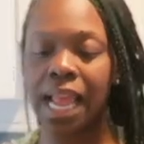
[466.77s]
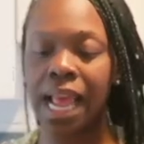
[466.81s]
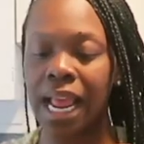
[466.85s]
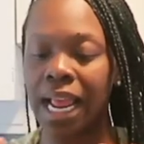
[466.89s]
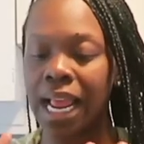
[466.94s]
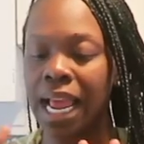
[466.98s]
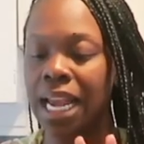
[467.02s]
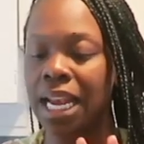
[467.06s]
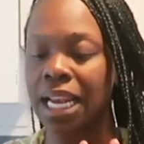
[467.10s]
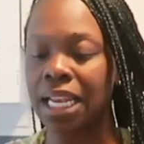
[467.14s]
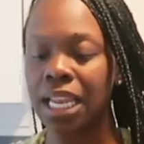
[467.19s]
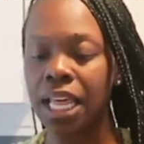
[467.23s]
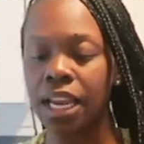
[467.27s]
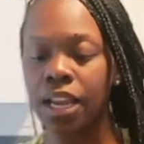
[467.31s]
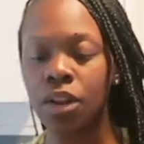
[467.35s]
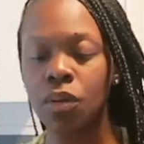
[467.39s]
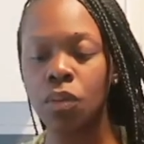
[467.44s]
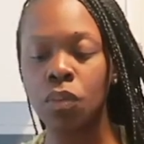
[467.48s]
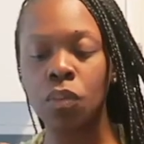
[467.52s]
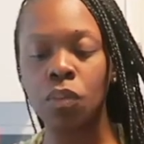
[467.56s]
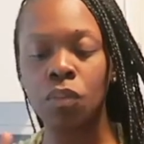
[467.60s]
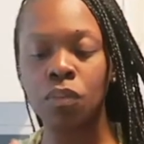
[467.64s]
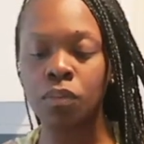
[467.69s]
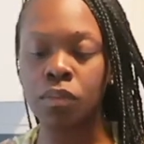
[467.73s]
I kind of let
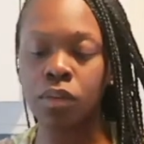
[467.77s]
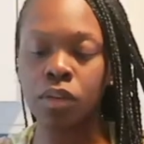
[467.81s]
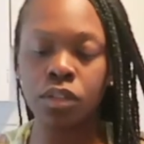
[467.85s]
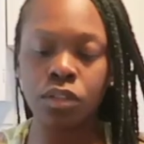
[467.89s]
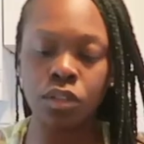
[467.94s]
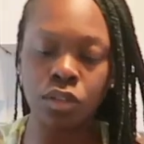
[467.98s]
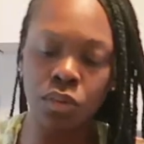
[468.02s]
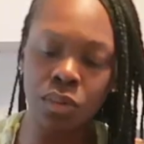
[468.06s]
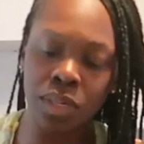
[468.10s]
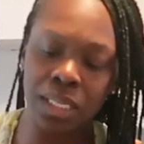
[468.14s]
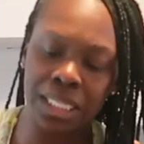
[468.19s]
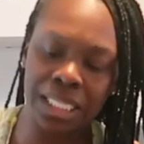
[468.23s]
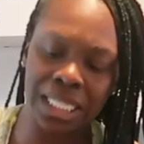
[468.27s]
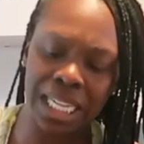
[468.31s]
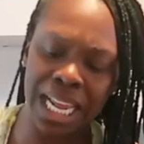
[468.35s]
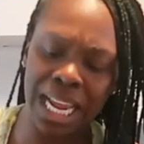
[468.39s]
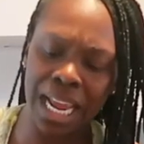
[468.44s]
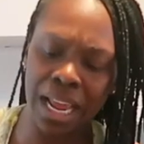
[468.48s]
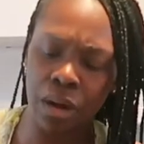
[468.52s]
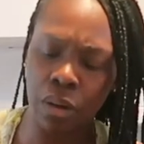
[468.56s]
it do its thing.